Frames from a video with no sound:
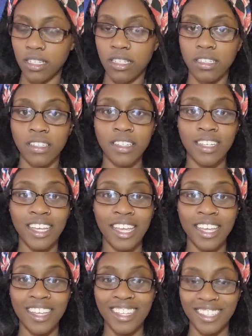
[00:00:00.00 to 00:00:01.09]

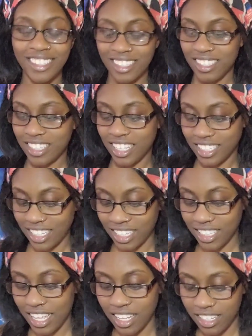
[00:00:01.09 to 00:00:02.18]
and things
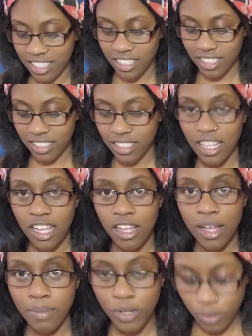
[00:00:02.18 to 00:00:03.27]
like that because
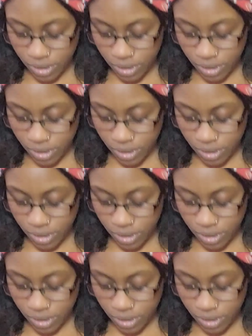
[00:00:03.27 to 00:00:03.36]
I'm